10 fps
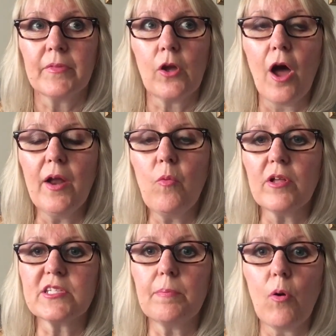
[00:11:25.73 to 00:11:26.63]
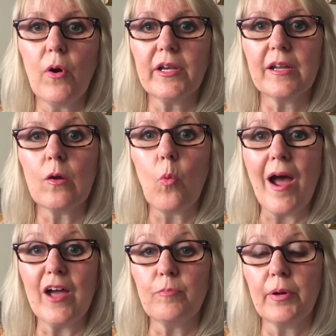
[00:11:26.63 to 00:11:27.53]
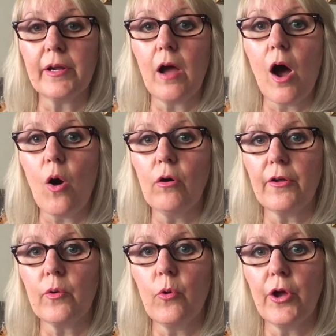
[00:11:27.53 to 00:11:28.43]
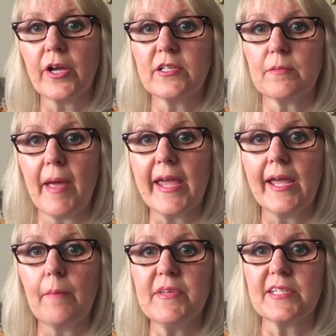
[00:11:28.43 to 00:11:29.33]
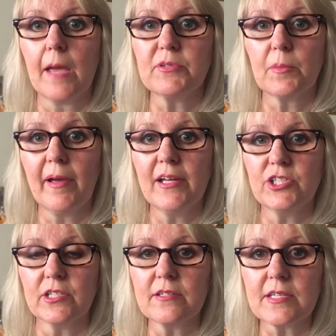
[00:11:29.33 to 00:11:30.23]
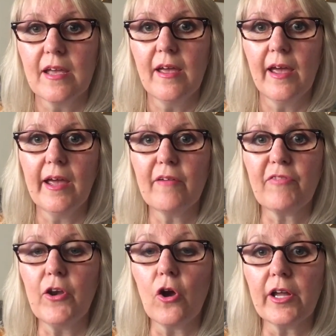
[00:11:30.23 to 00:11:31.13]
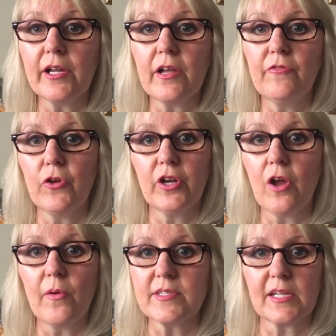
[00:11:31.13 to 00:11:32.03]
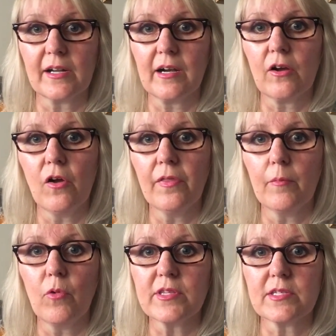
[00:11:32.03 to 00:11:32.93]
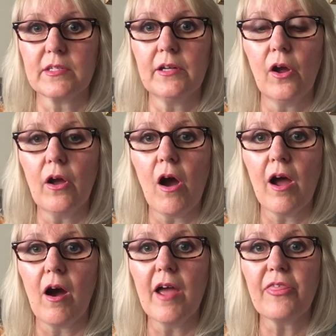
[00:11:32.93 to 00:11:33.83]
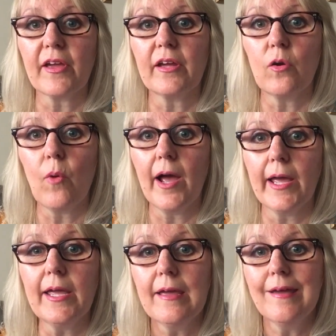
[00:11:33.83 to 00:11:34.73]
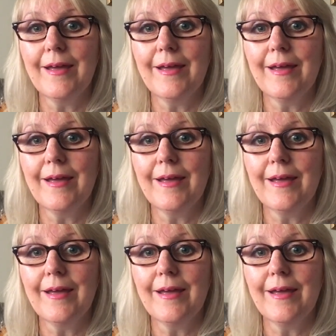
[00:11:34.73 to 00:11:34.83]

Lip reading: kind of what's the point in a way of putting a whole lot of work into making up these capture pages if they're not going to convert, no one's going to click on them? I think in a way